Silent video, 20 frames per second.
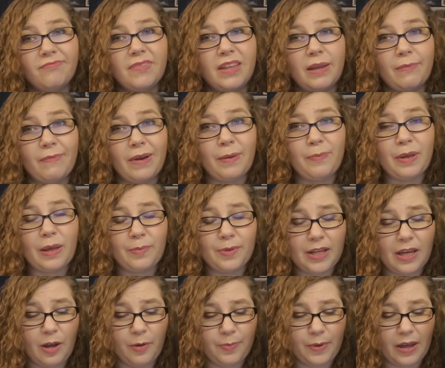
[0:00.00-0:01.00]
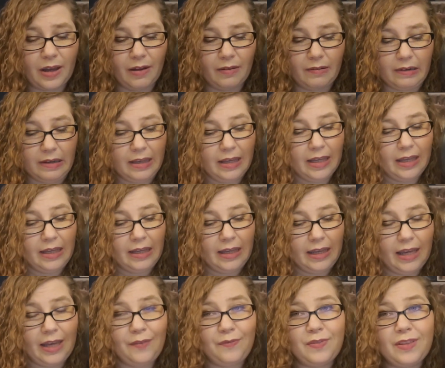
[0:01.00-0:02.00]
They might be able to help you out.
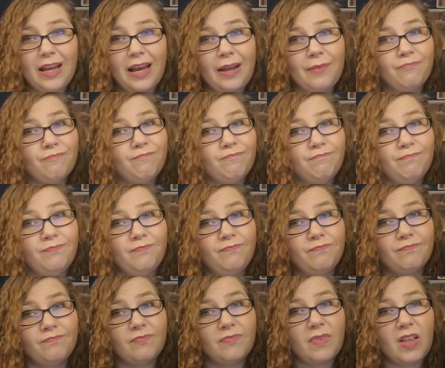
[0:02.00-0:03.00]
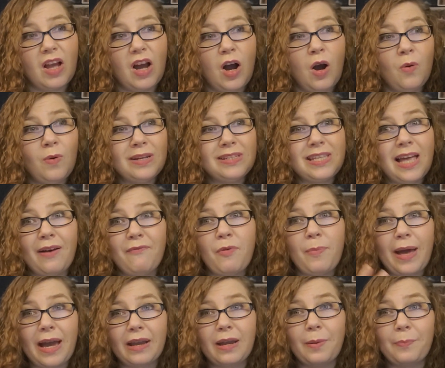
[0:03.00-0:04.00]
If not, always have a
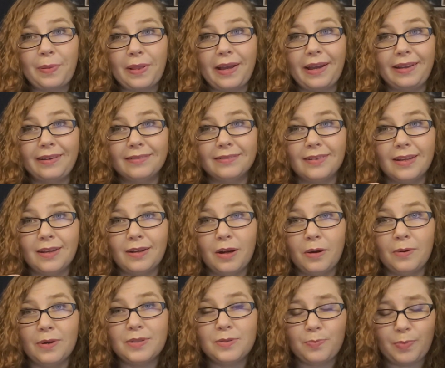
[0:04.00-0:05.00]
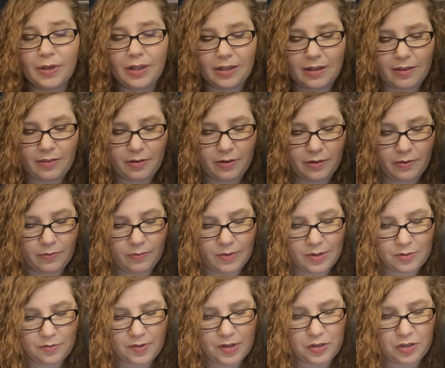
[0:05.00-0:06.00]
backup plan and always book another
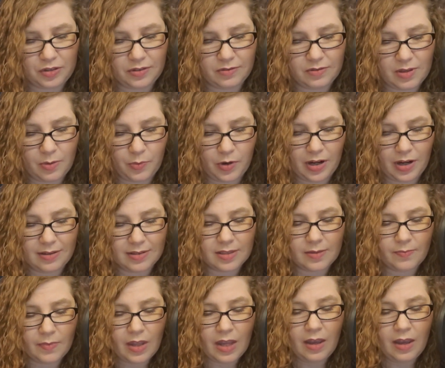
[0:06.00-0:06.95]
reservation somewhere else.